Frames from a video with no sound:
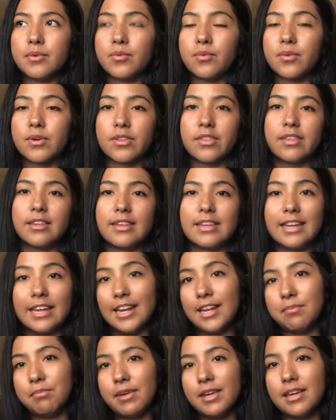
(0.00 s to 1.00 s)
were the
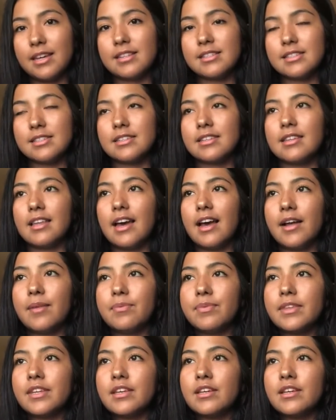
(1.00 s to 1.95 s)
guinea pigs to that.